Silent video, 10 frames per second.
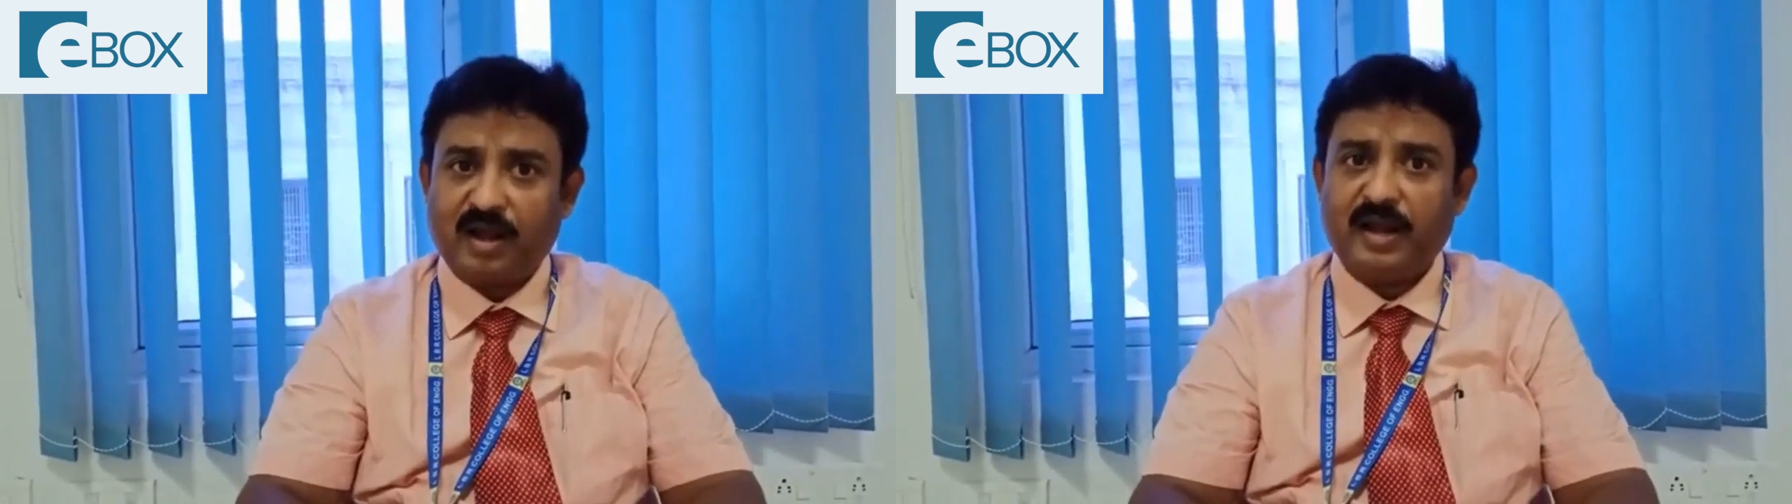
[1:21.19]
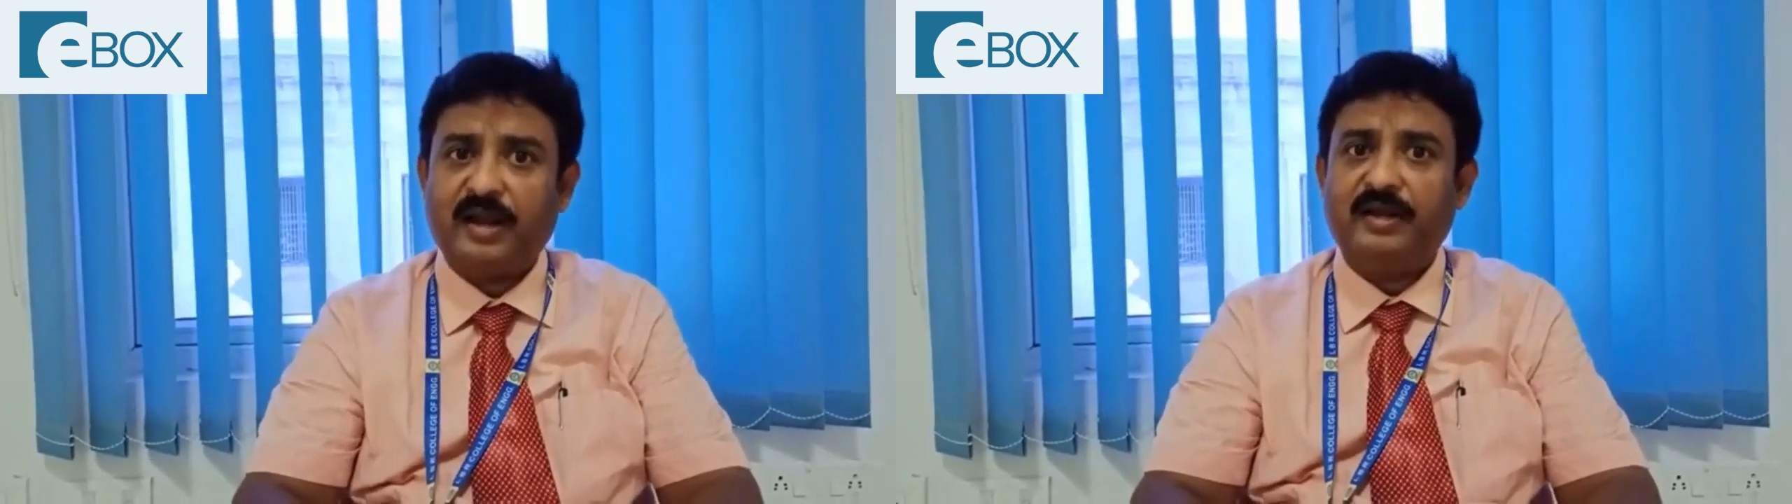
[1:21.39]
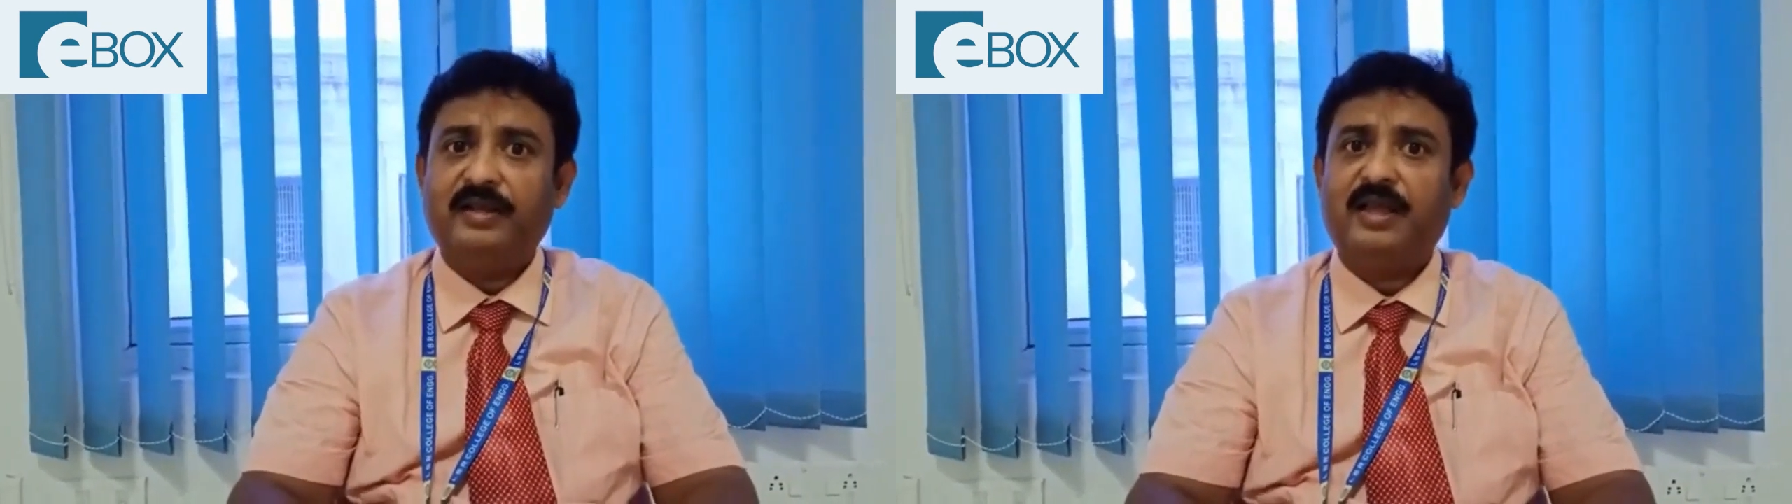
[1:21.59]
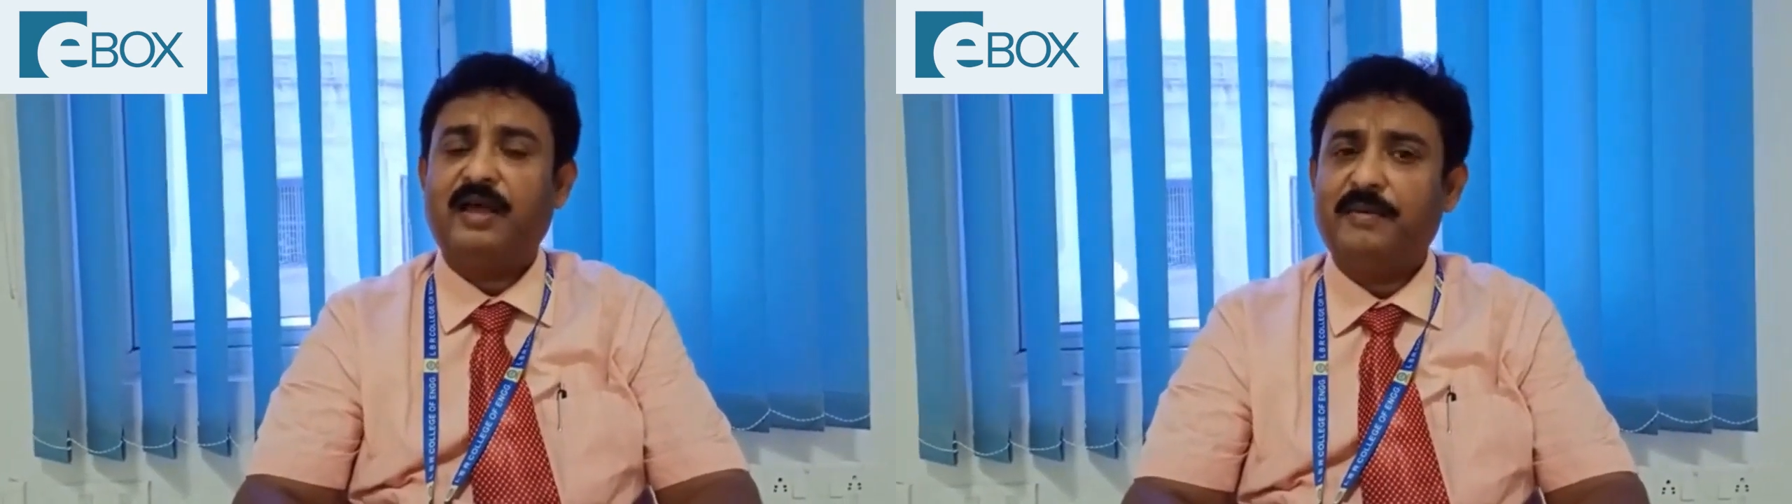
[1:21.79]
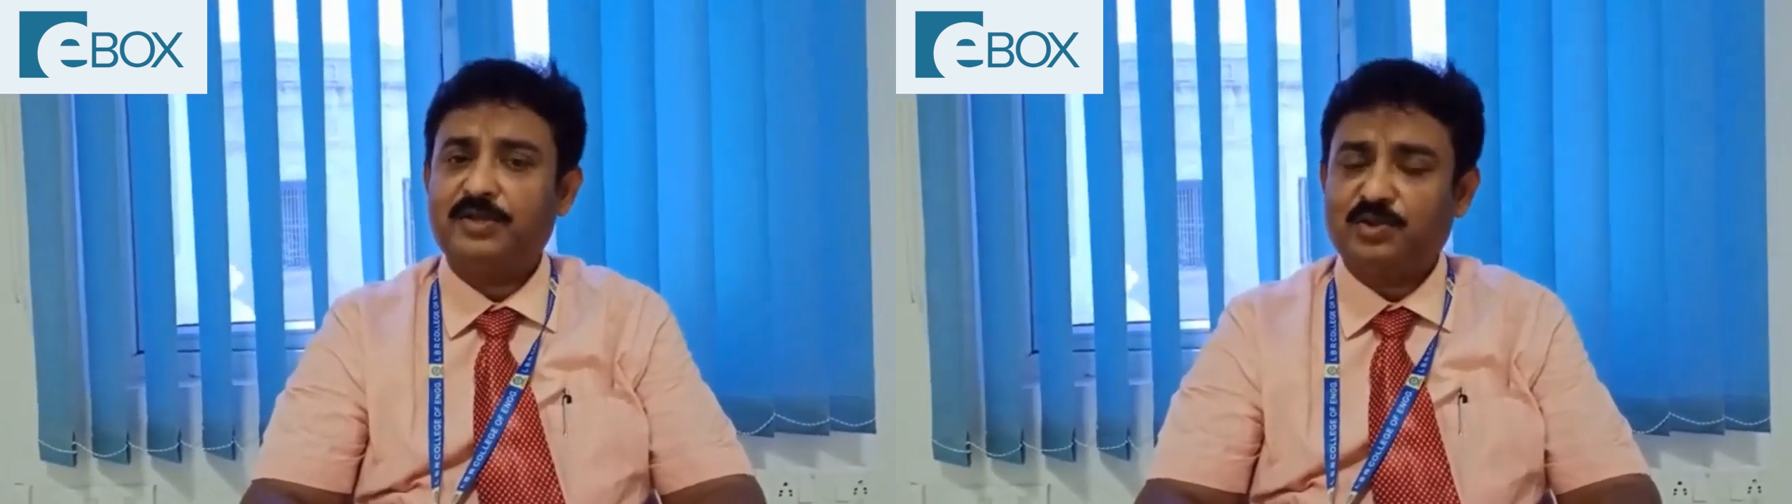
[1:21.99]
and
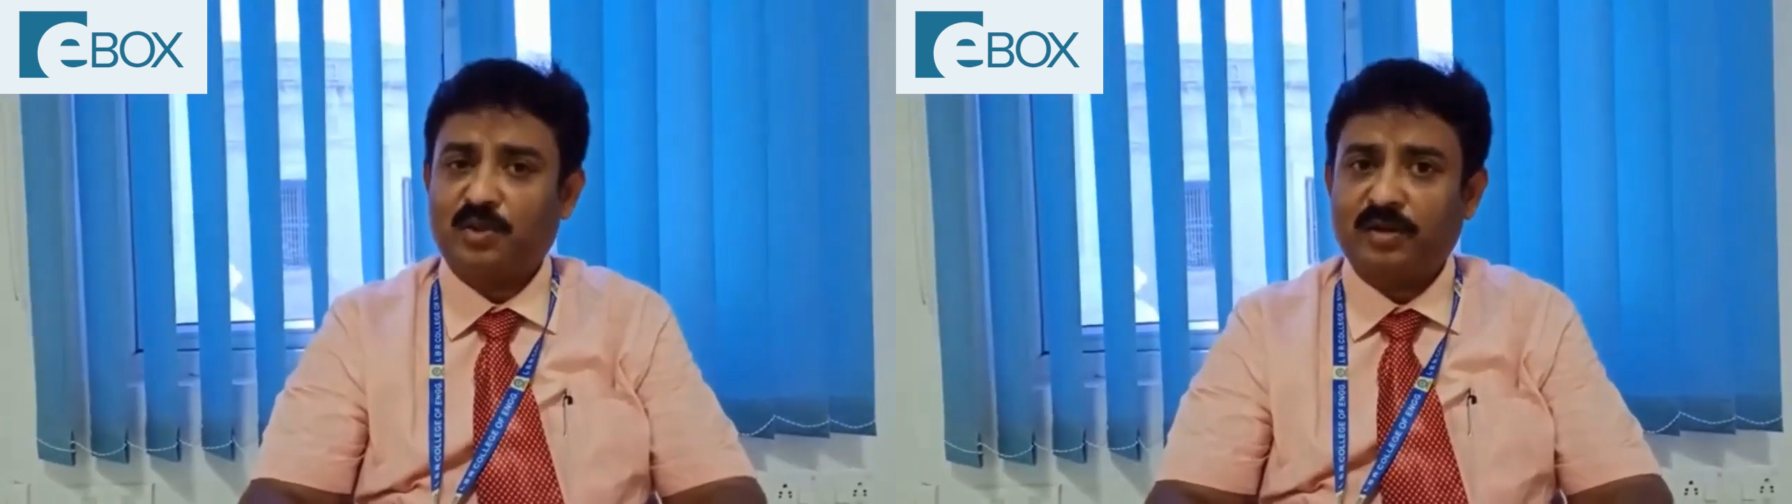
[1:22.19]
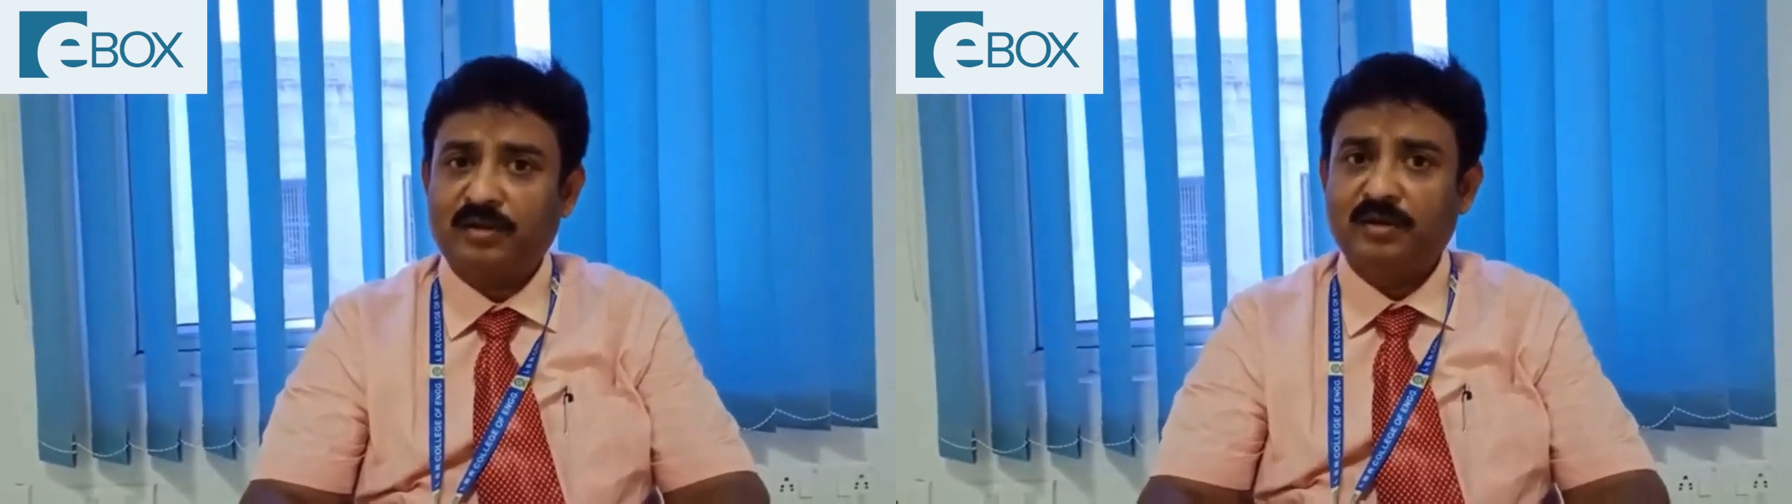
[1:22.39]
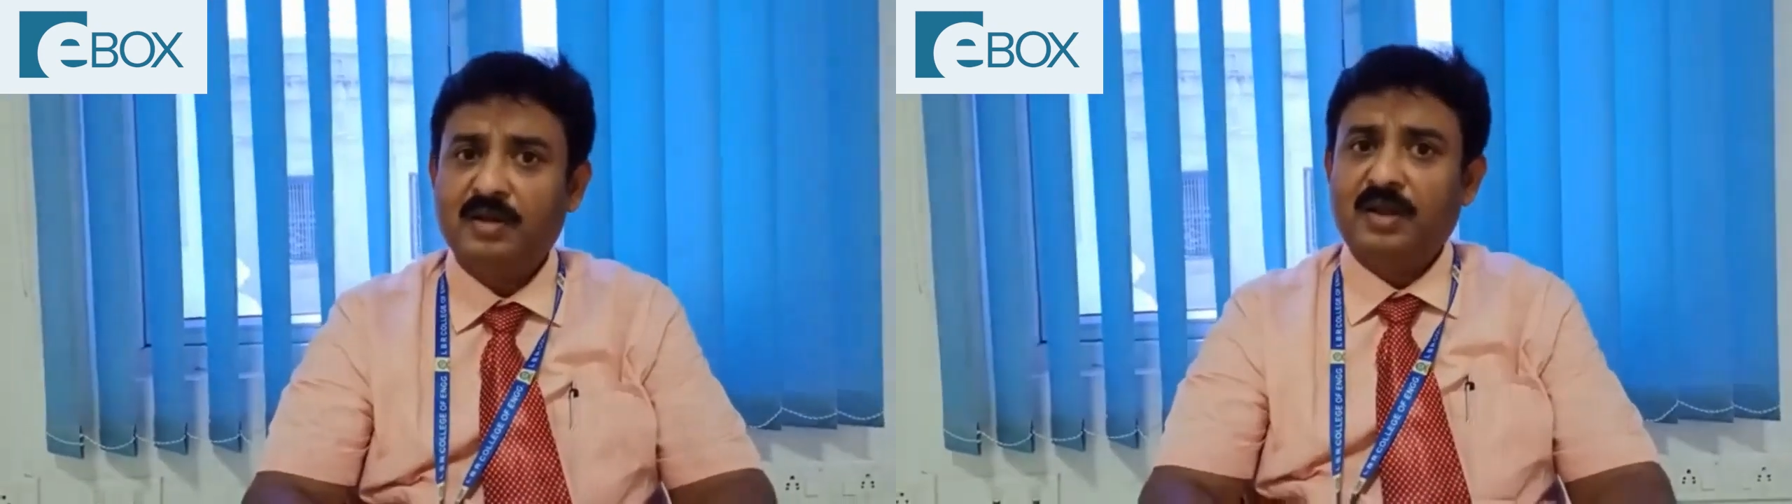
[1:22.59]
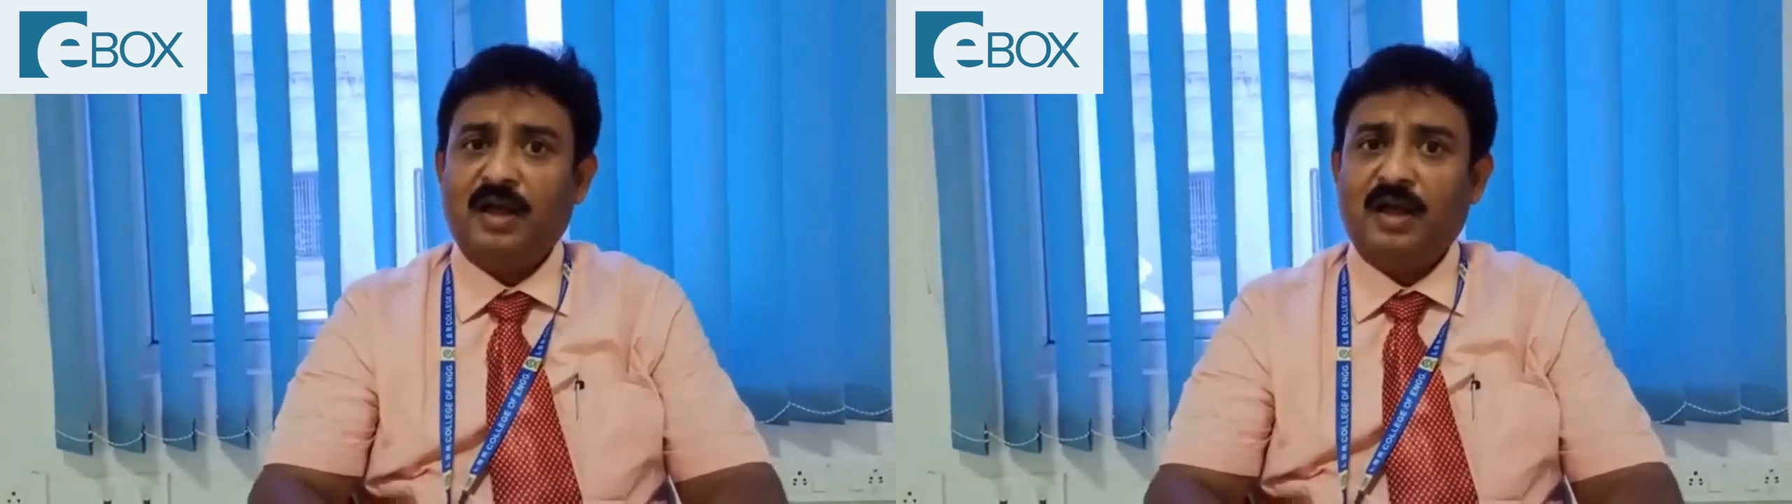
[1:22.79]
Amazon